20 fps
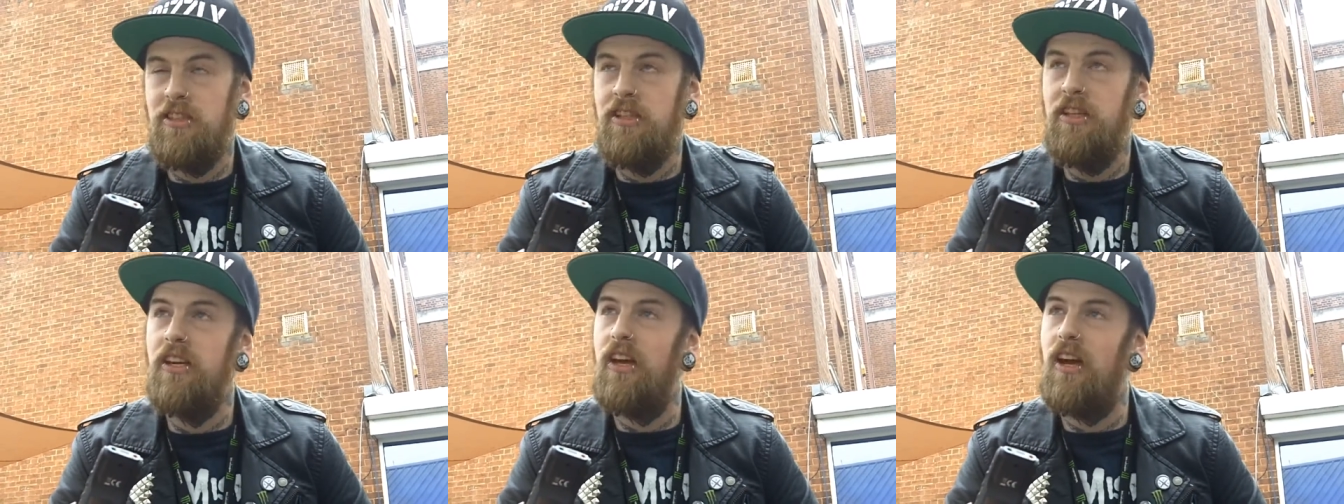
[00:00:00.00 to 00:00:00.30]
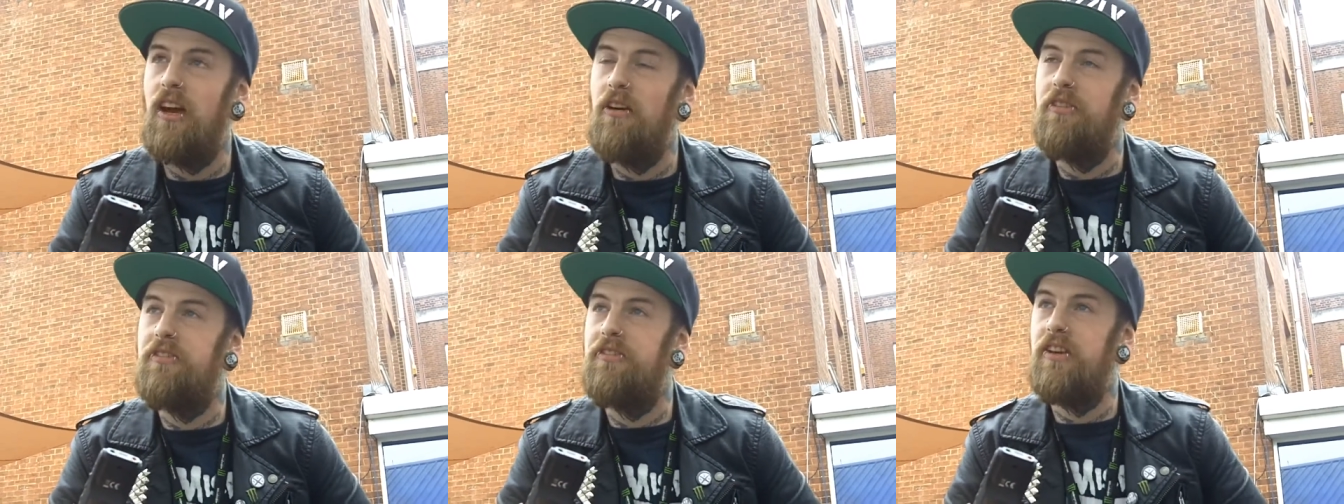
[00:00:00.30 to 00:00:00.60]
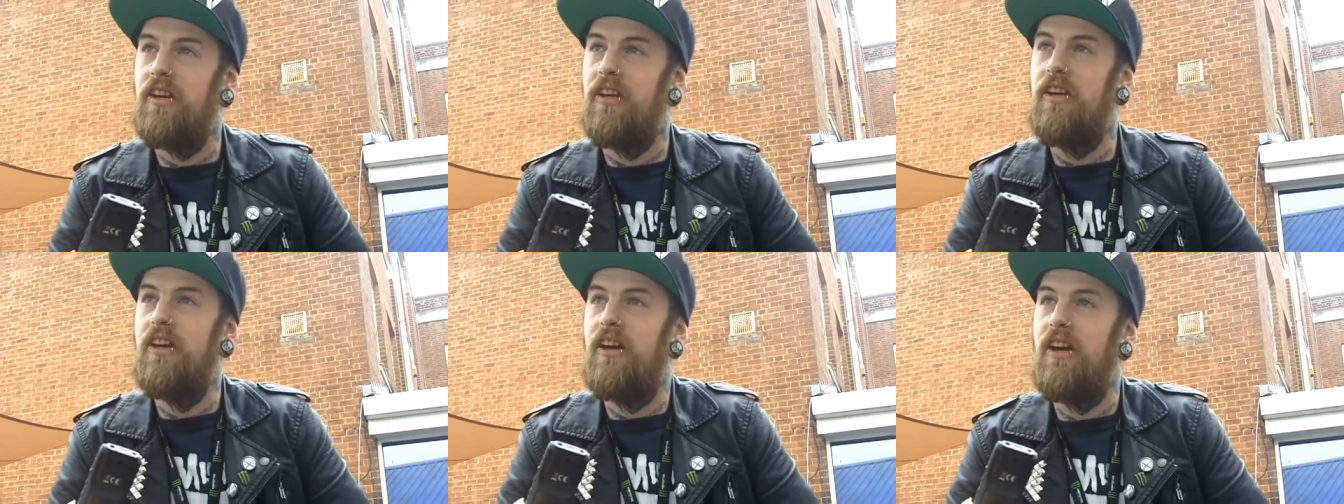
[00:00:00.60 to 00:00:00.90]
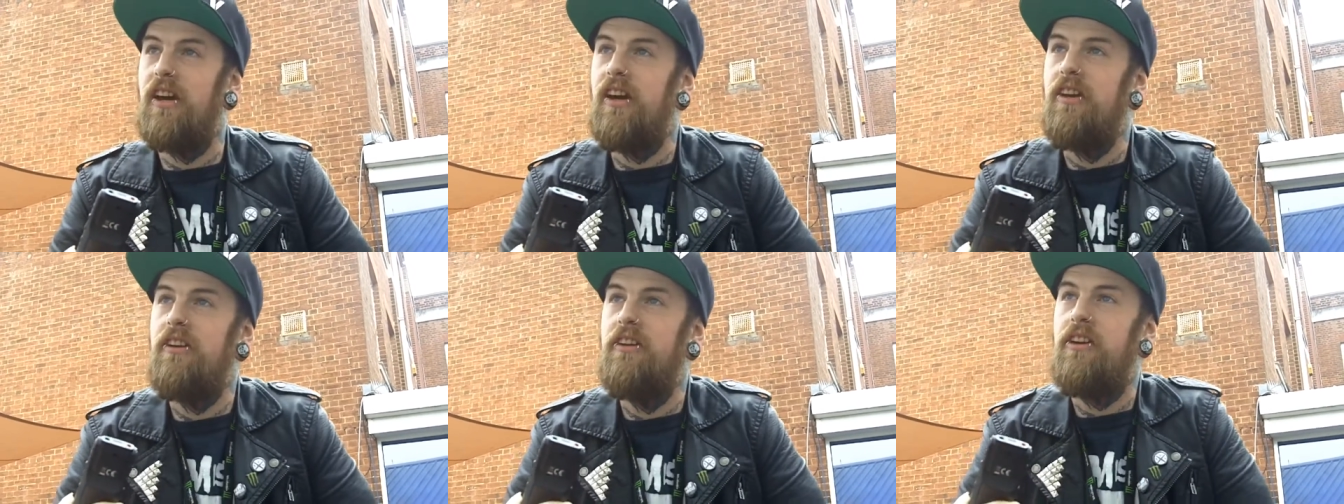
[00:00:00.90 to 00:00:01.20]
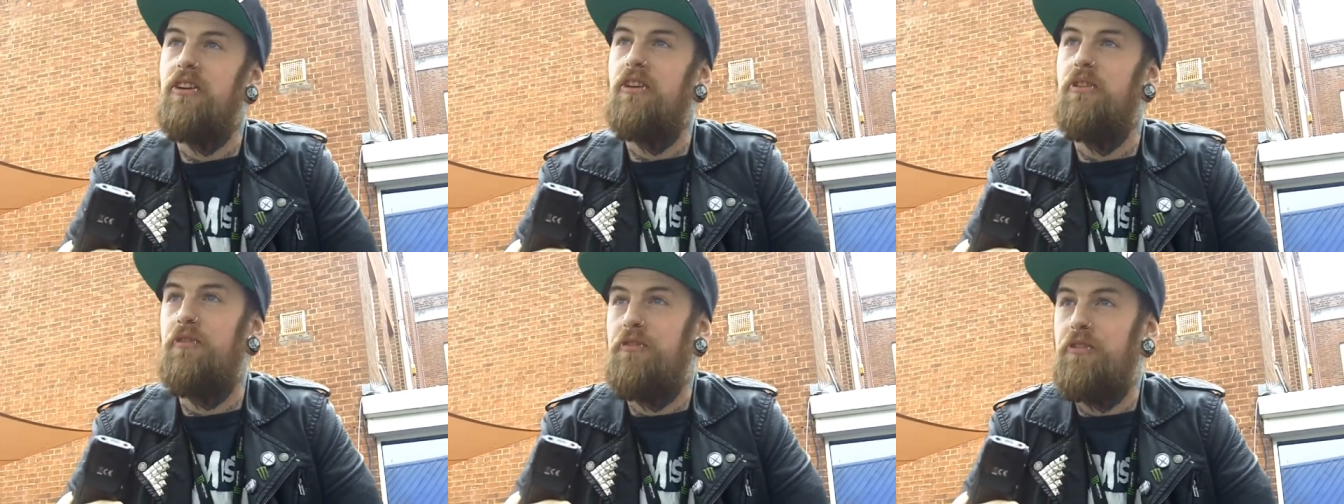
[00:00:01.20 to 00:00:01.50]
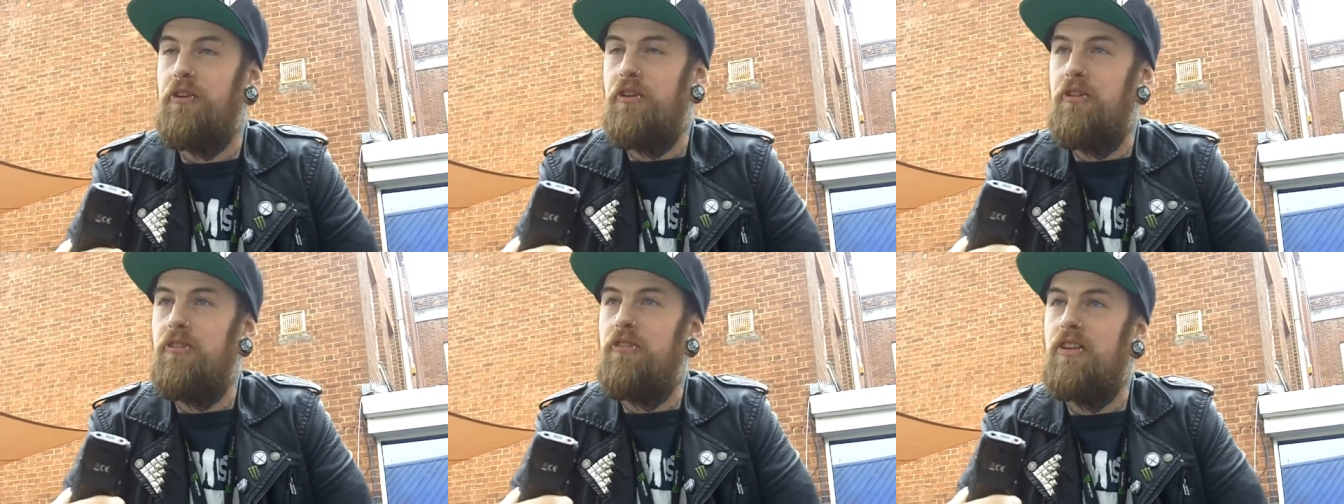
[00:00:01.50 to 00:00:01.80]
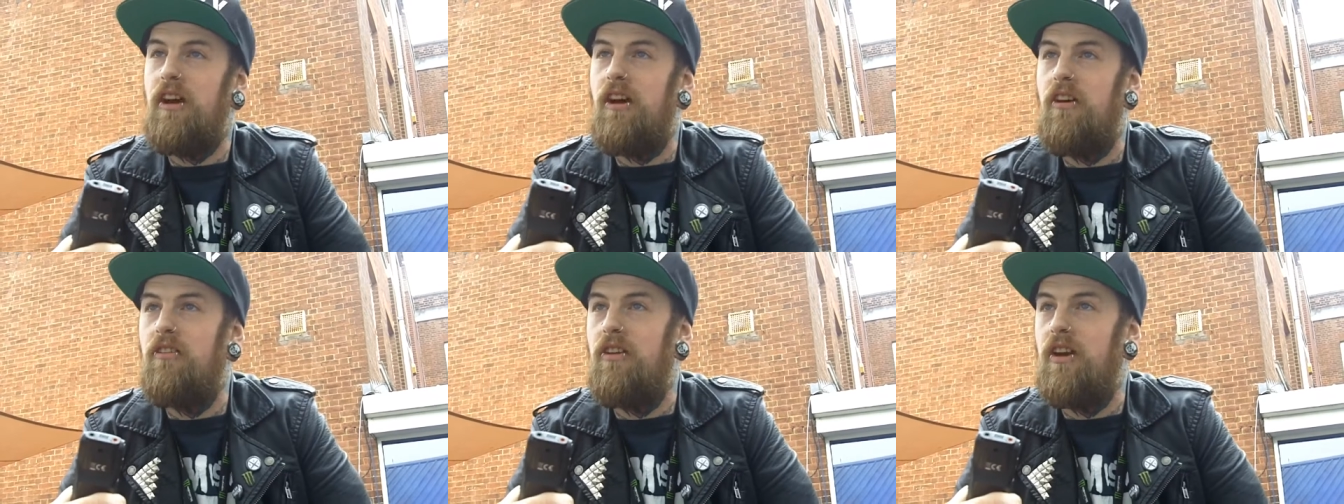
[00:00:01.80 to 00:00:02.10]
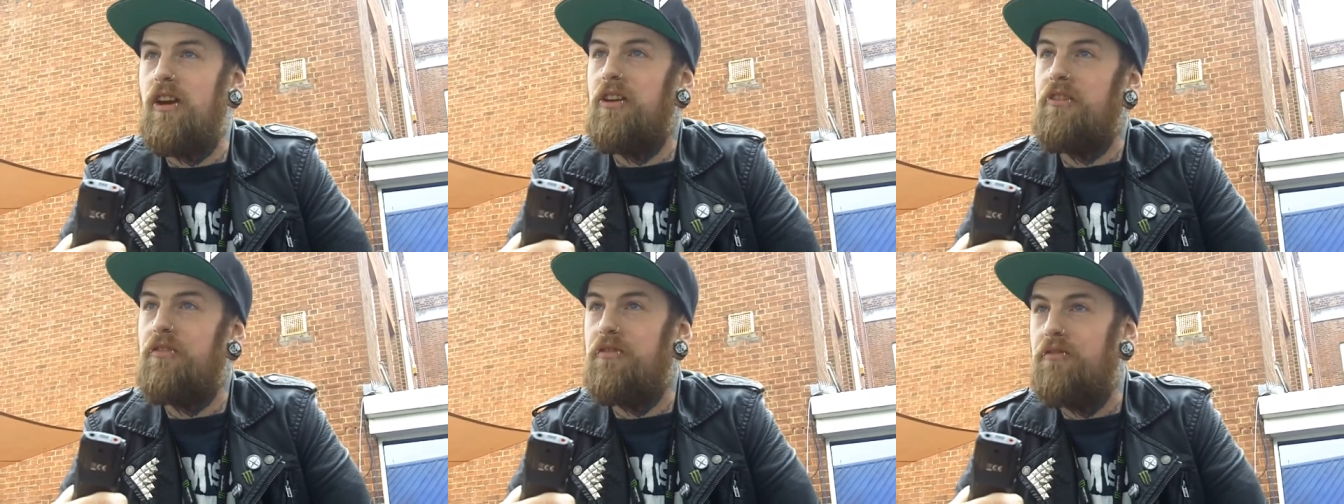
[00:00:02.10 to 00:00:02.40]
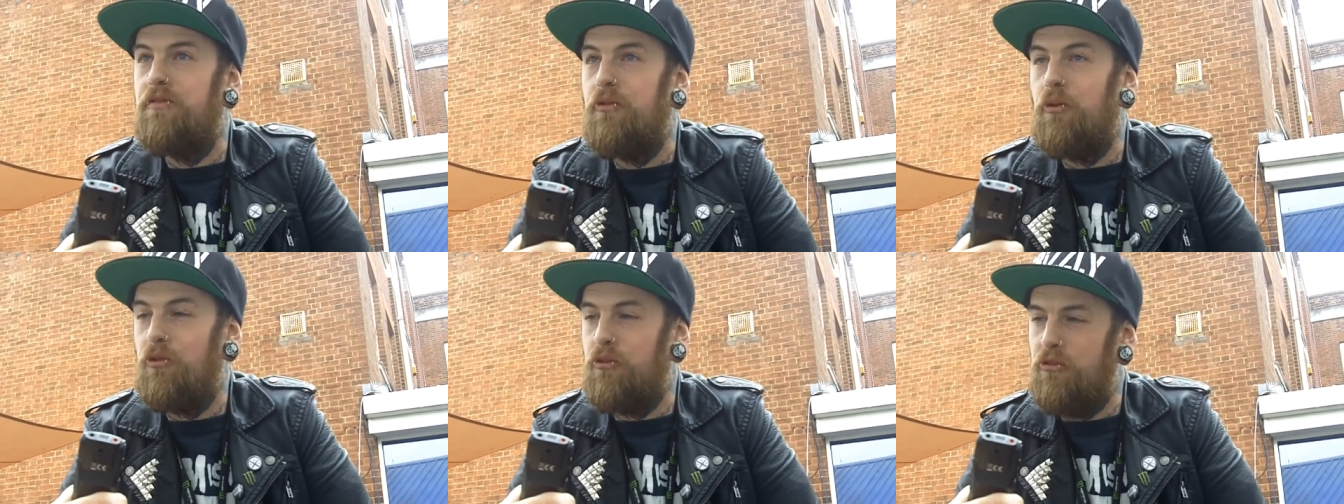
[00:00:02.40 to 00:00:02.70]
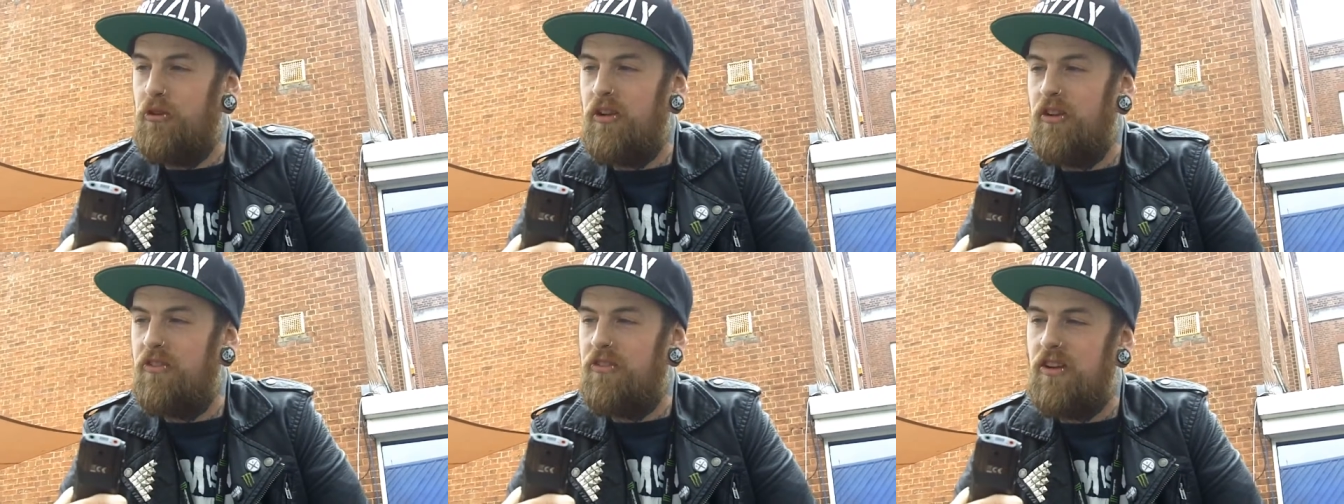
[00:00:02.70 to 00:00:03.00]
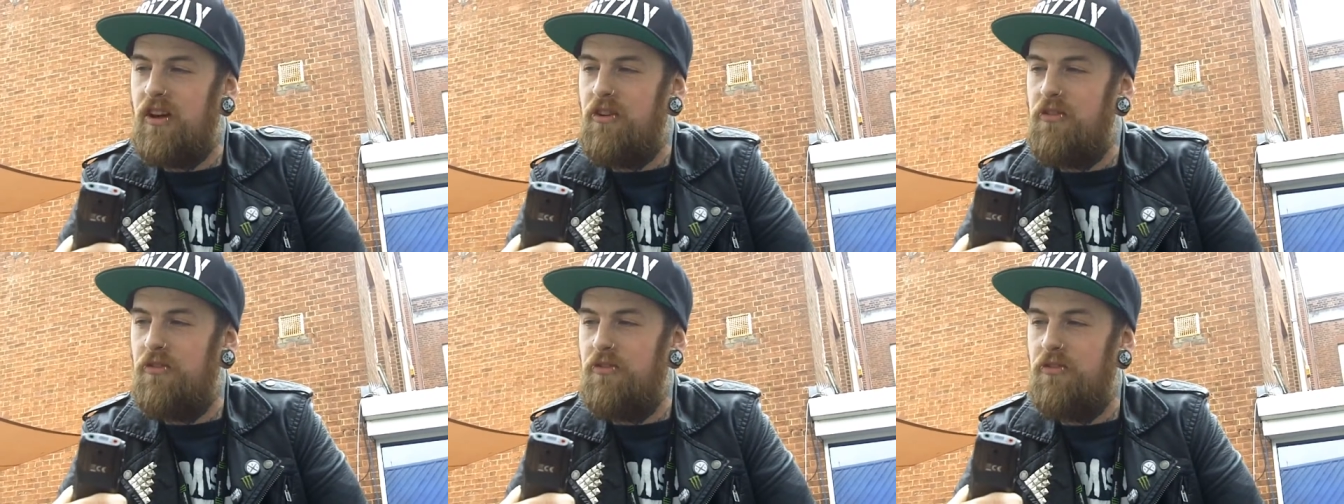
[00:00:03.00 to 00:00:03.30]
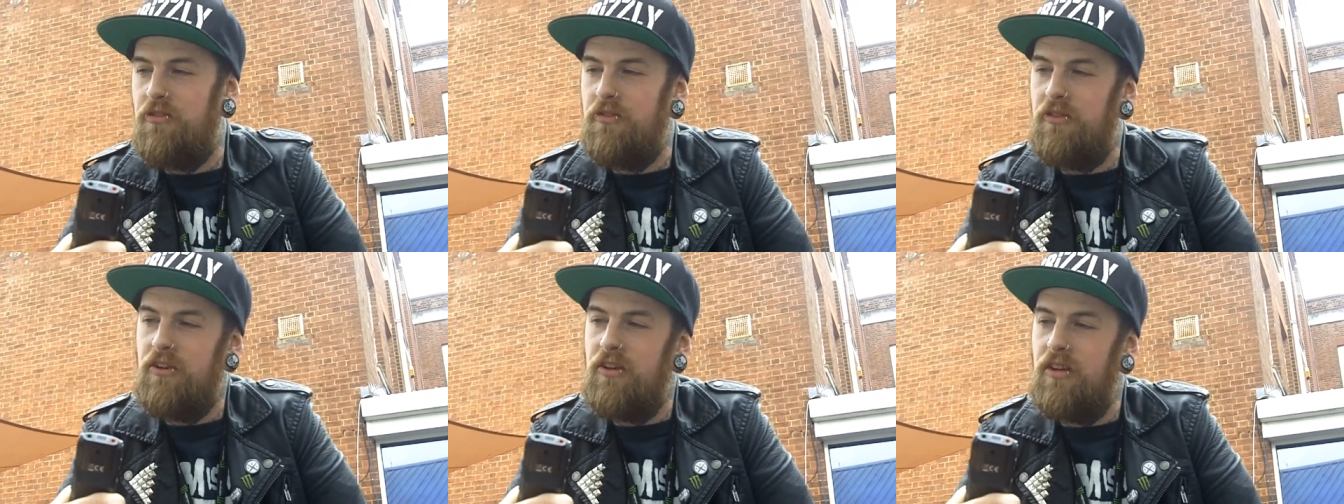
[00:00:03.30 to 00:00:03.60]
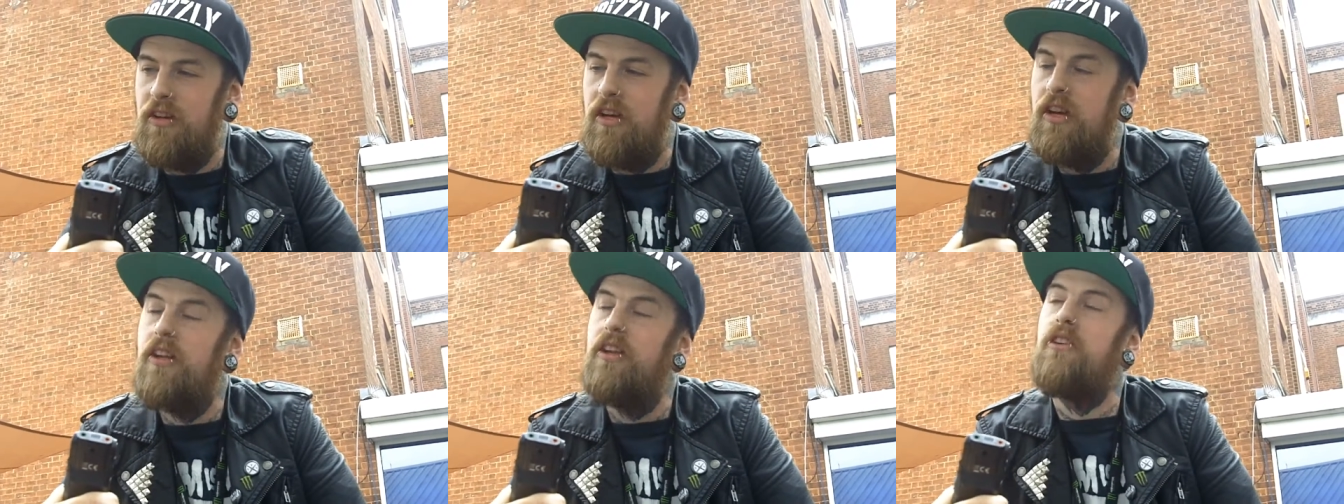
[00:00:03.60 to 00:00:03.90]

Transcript: Yeah, I'd say yeah. You got a few down like Fore Street and stuff. Yeah.